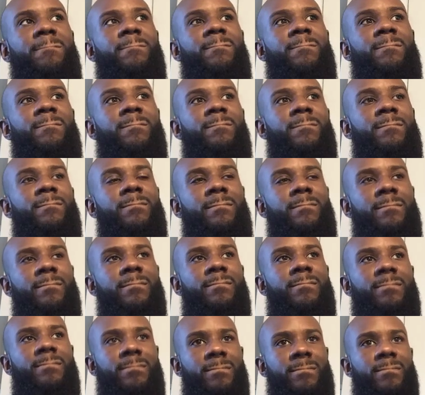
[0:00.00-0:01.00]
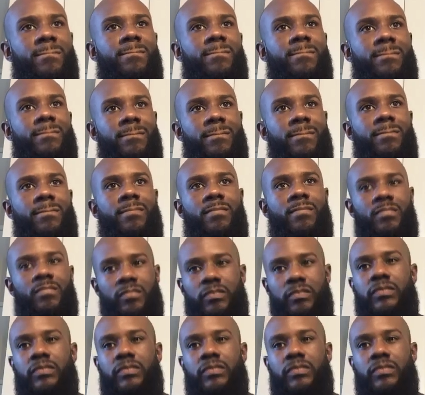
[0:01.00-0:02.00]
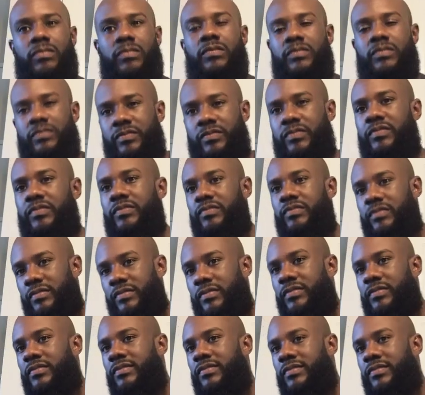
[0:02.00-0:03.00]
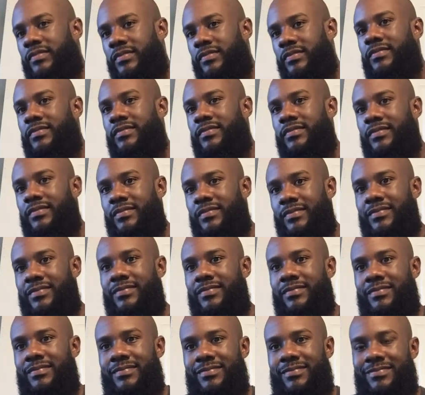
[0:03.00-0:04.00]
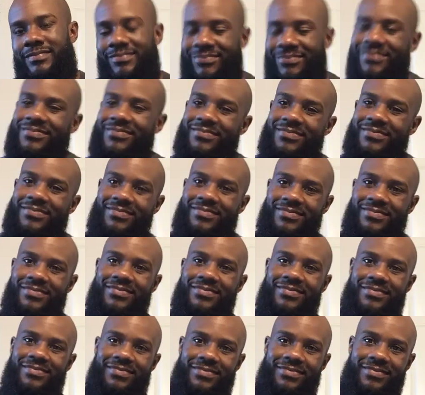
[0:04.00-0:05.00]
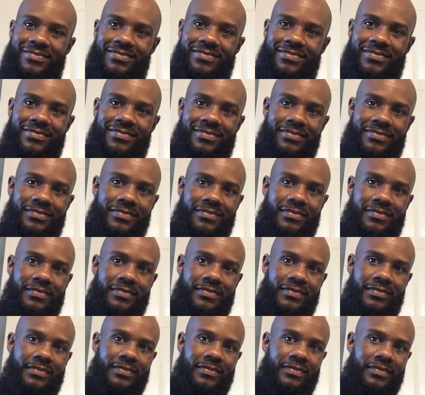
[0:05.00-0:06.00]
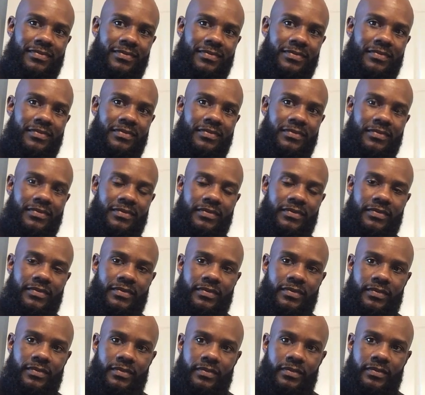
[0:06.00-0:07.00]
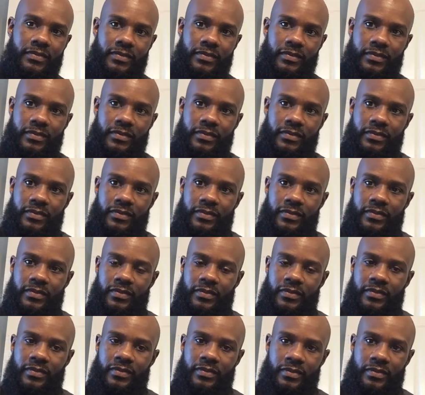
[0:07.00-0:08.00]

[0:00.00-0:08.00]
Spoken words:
No words are spoken by the person on screen.